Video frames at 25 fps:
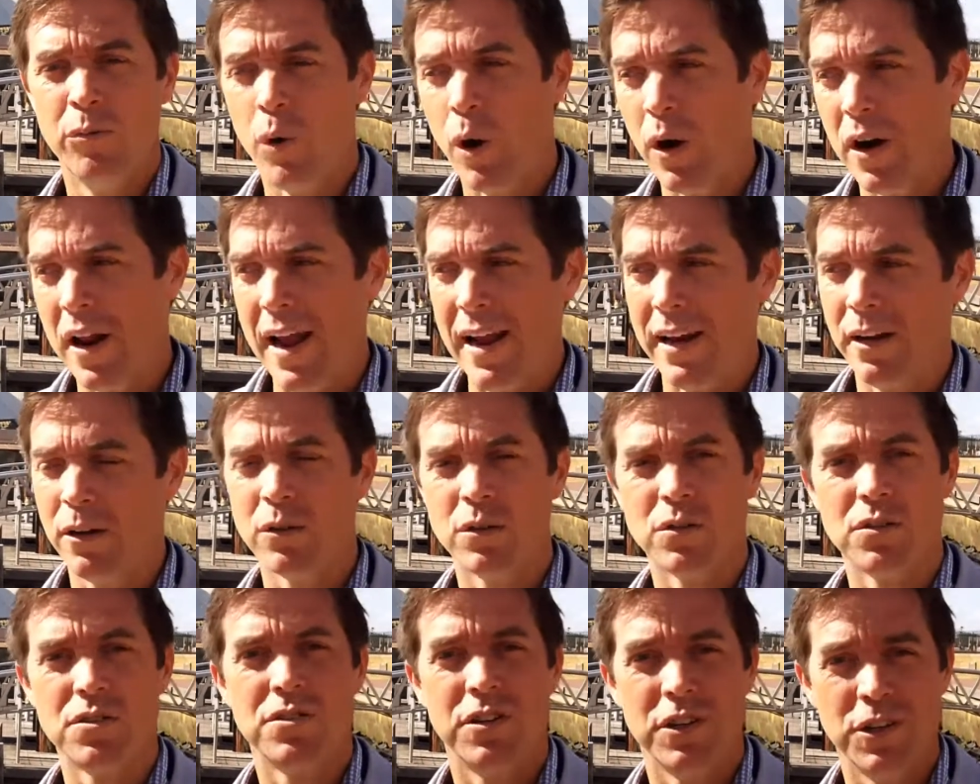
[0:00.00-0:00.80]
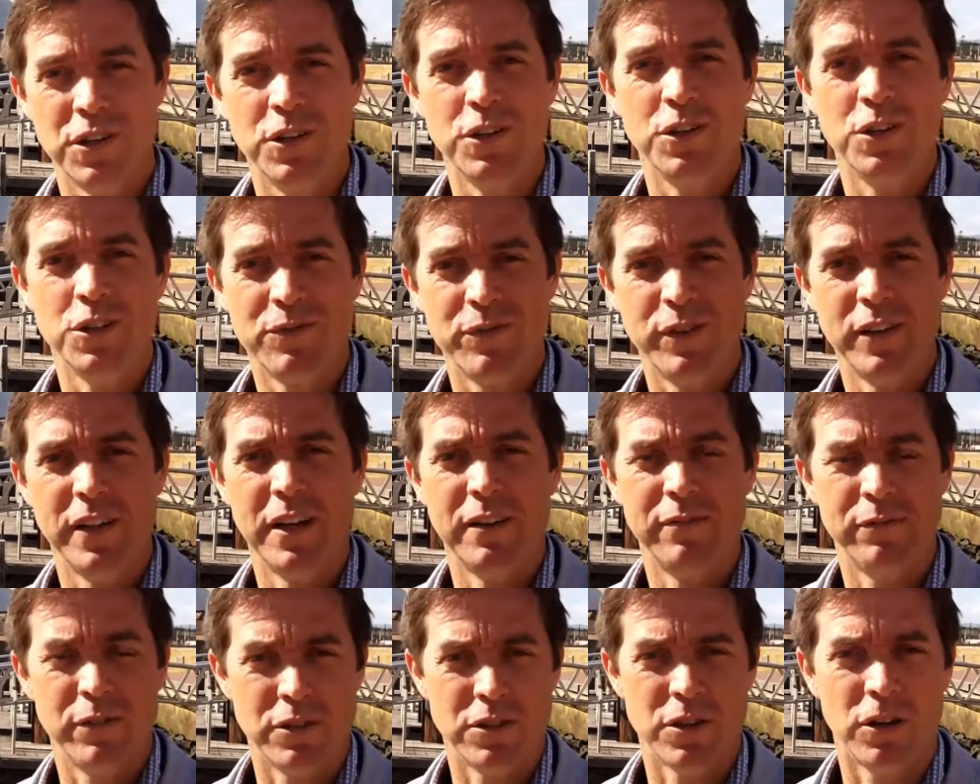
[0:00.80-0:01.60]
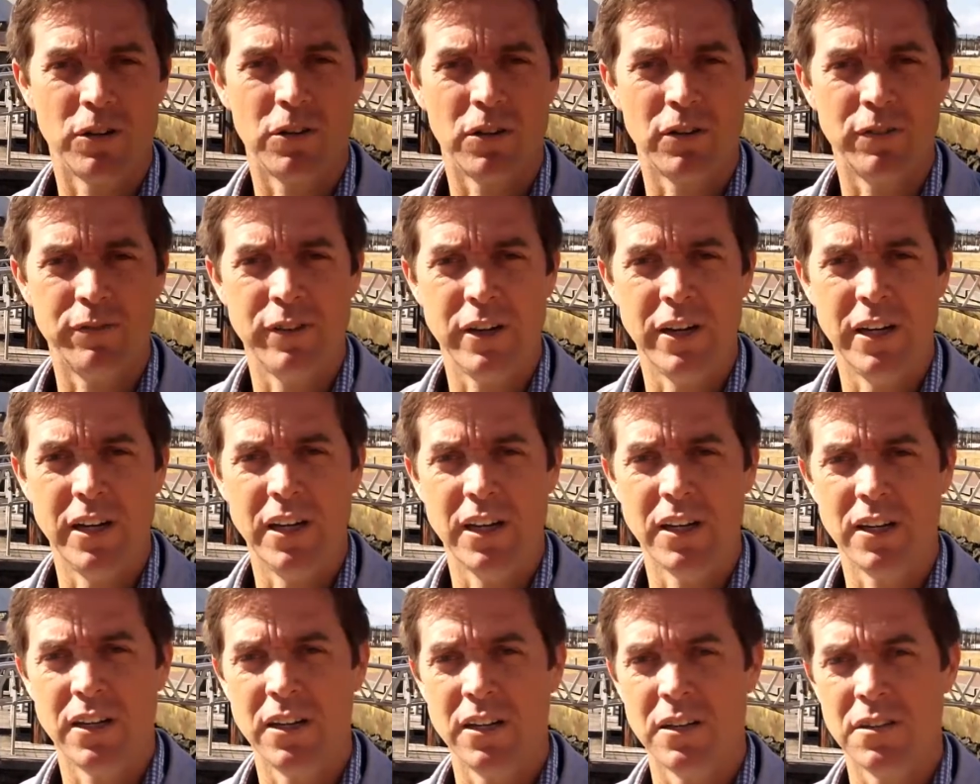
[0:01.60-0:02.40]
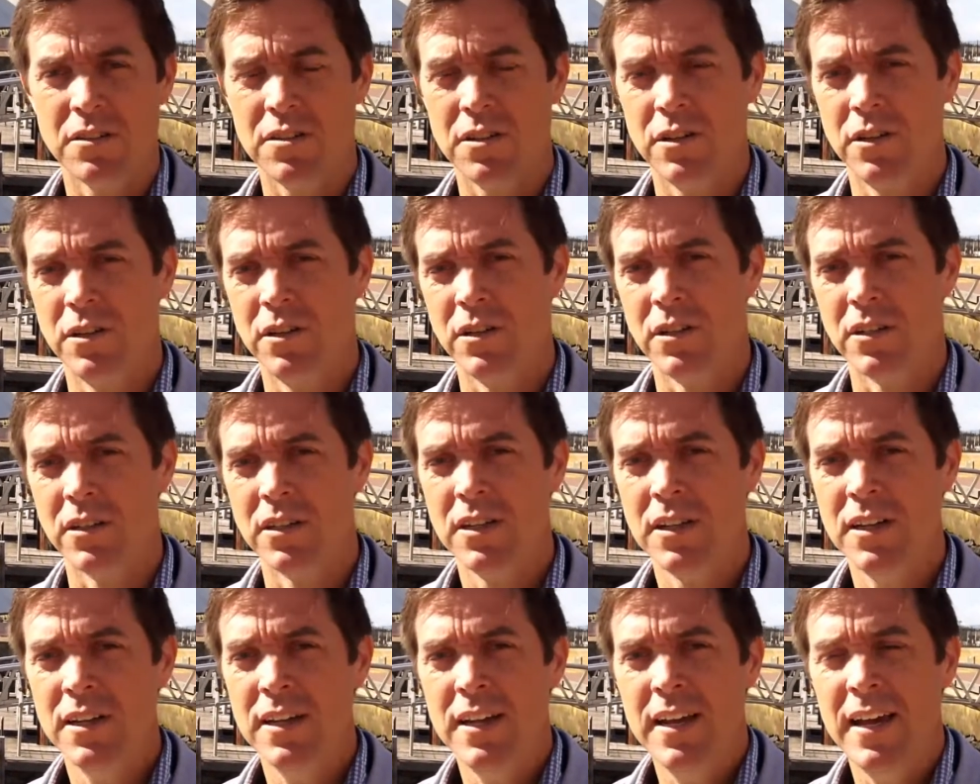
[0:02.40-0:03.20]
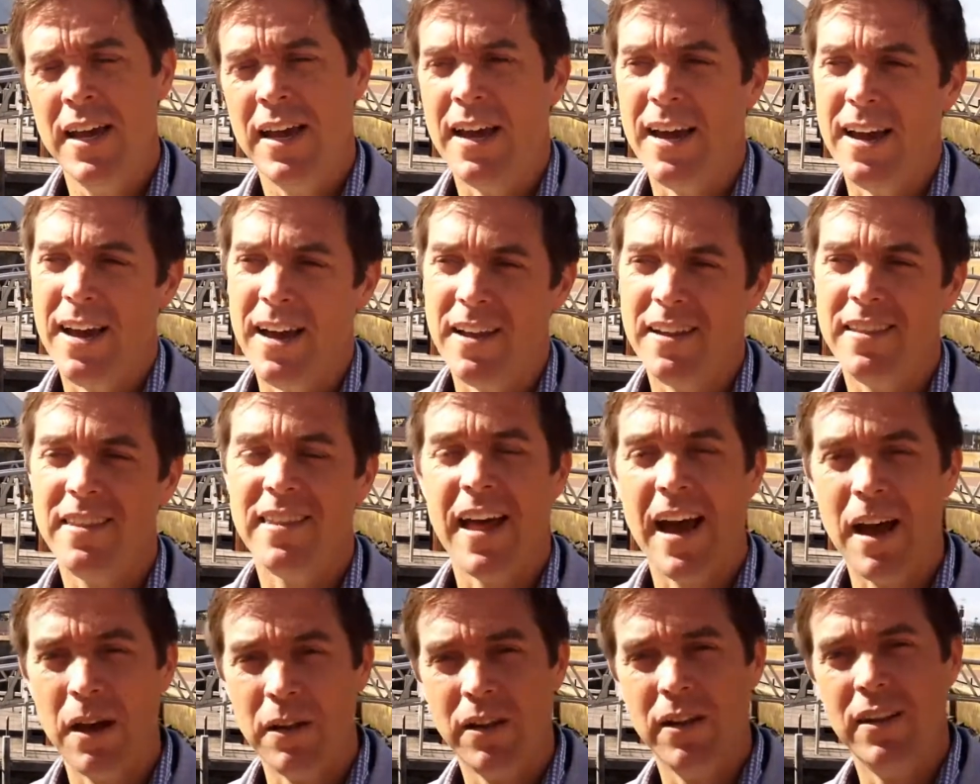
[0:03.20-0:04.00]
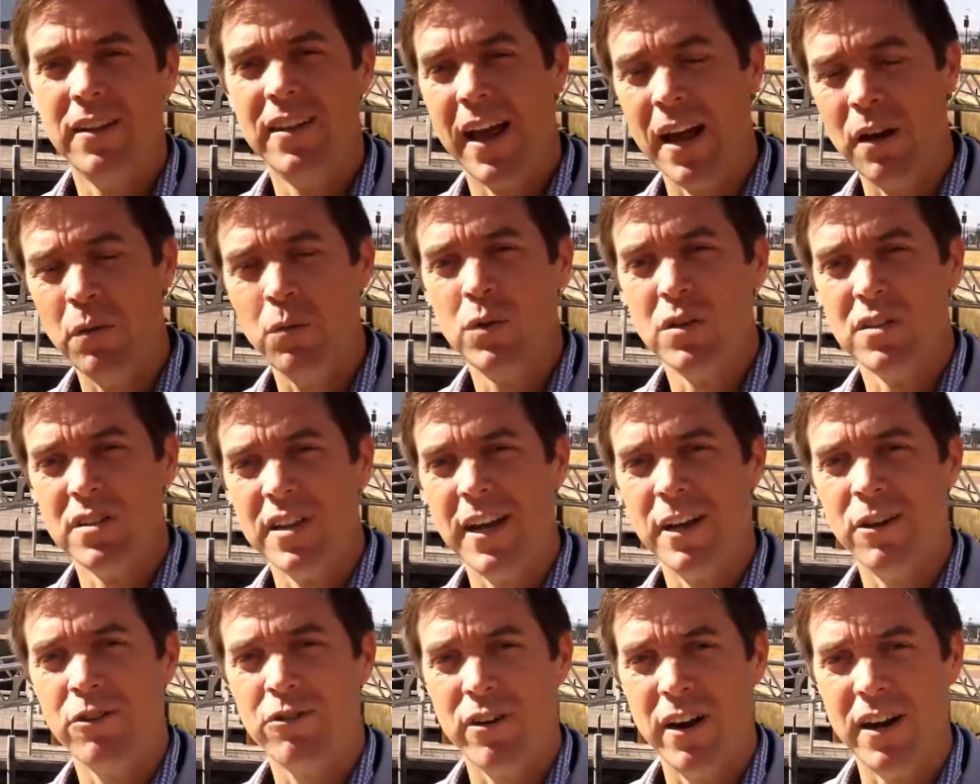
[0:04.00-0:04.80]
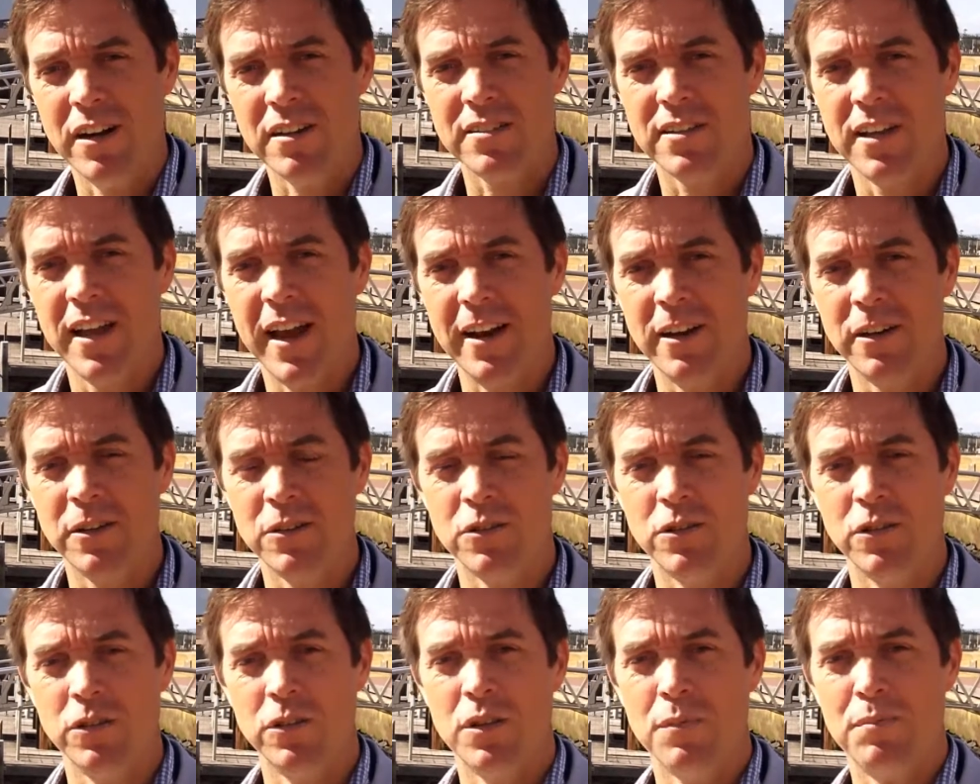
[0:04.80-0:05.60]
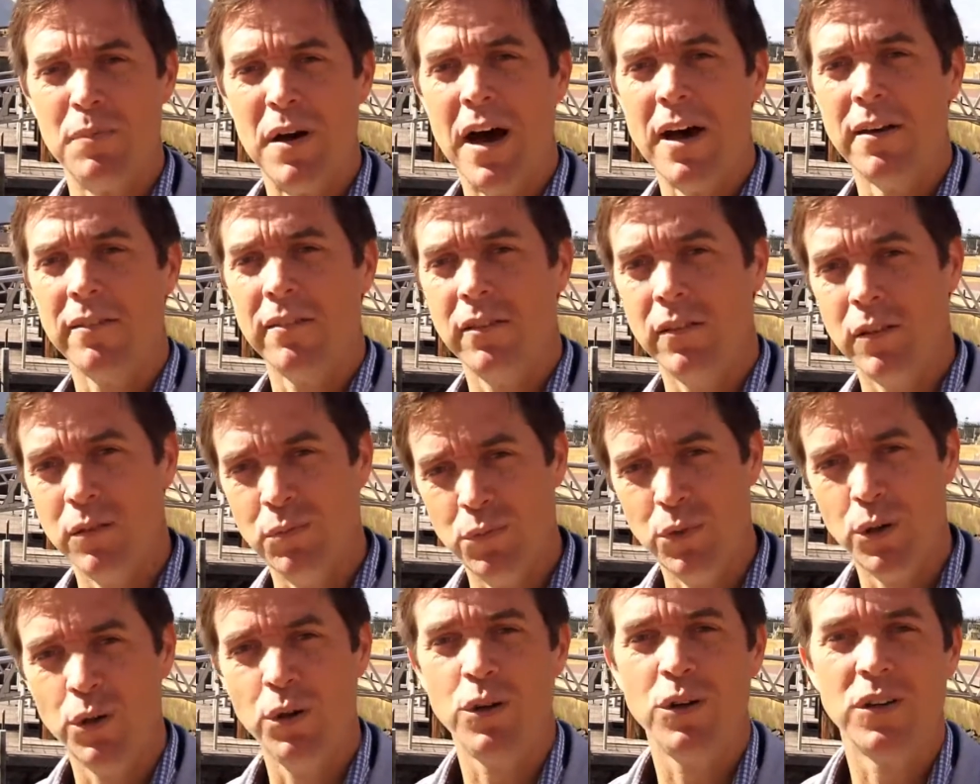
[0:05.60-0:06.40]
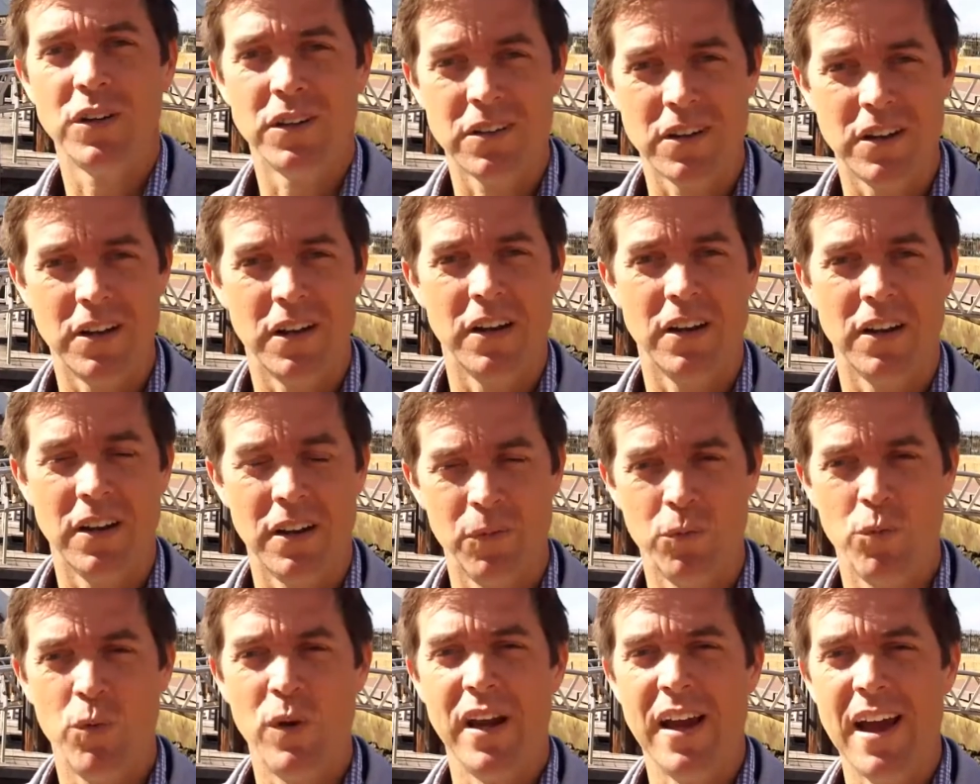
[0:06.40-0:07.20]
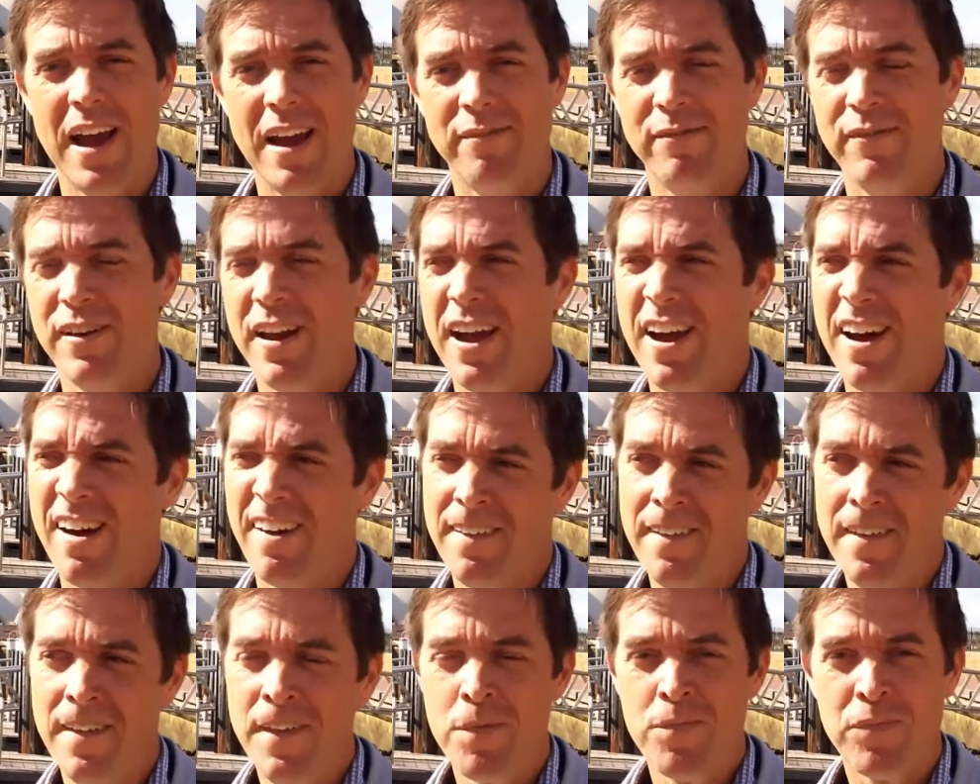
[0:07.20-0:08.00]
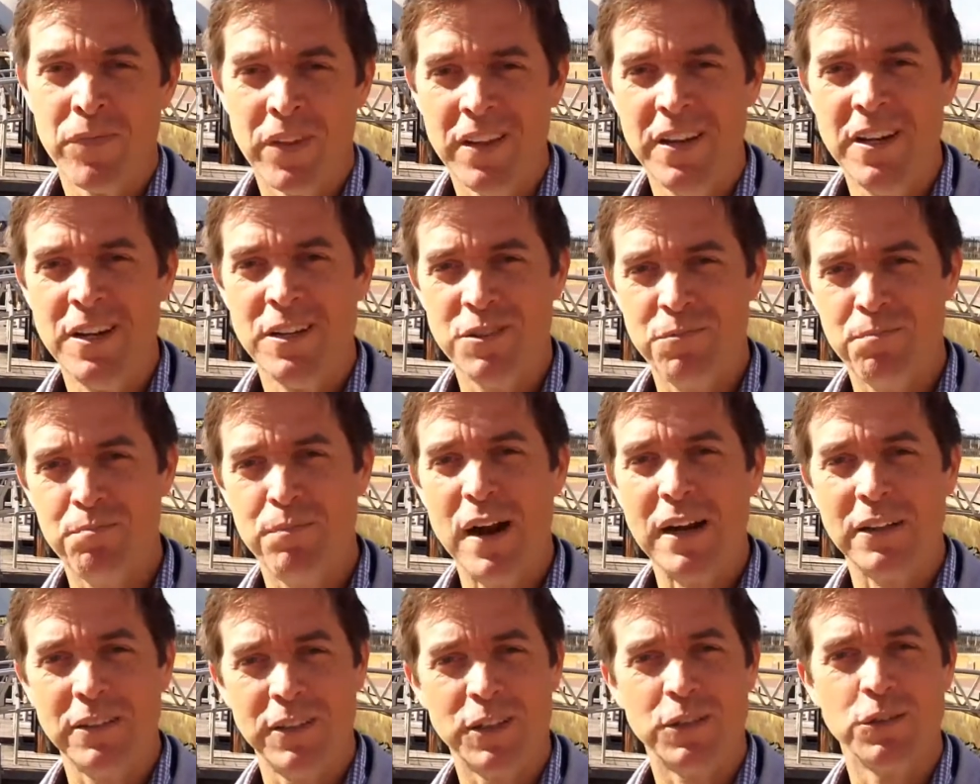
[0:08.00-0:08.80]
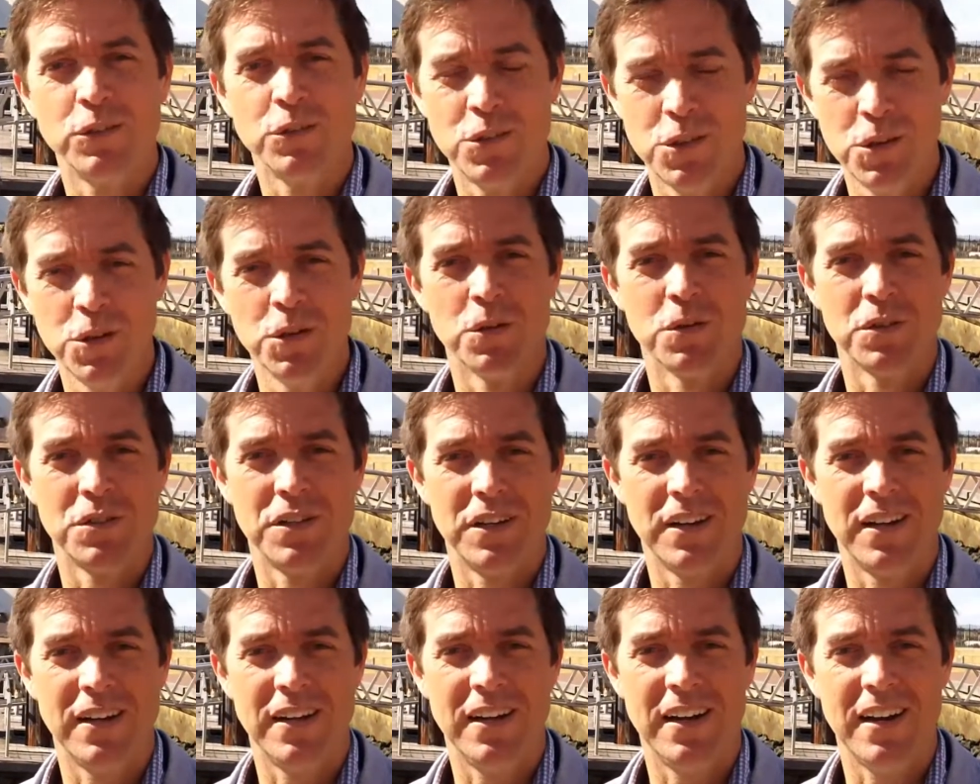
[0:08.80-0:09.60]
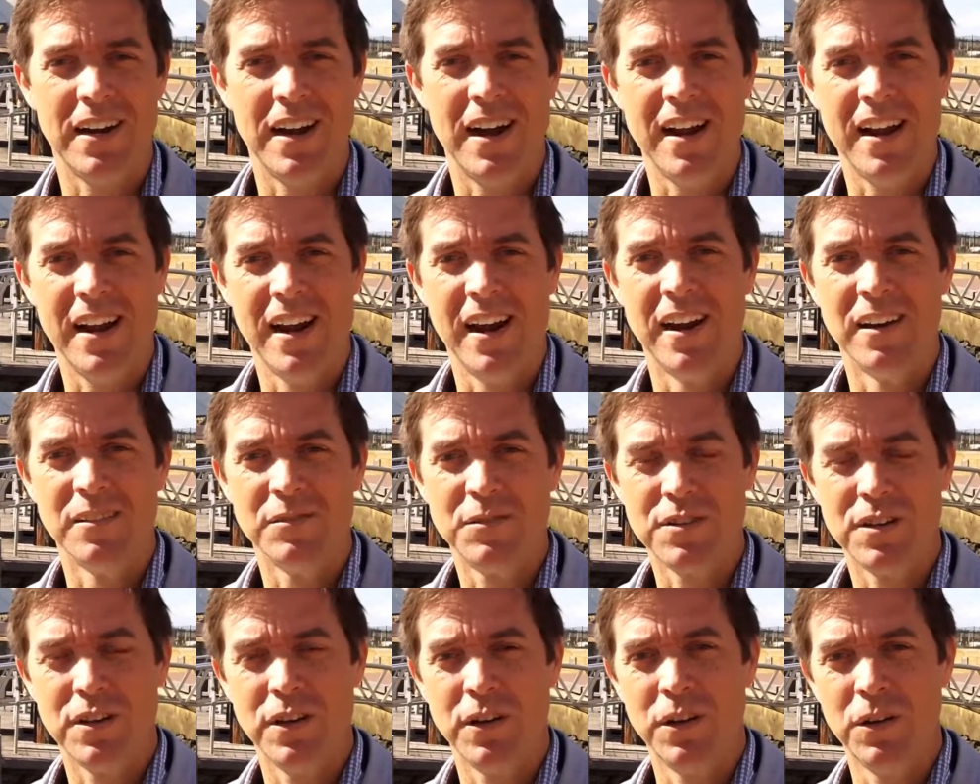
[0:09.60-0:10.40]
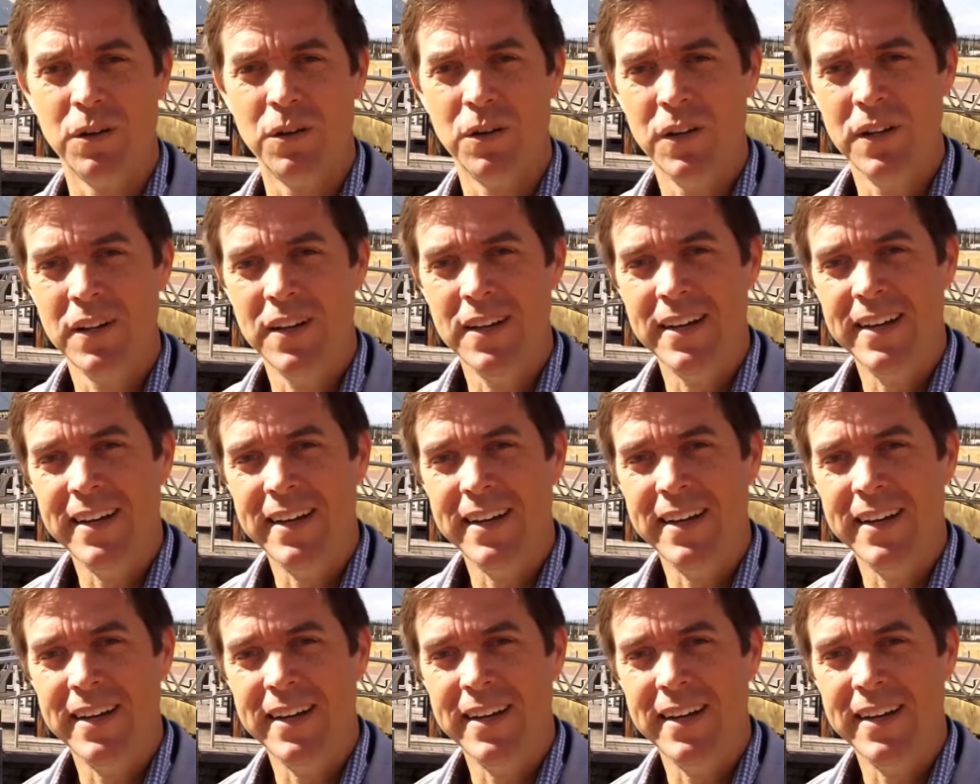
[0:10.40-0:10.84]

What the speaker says: of what angles to use for their photography and so on. That then was translated to the path of the moon, and we have now these practical tools in AR. So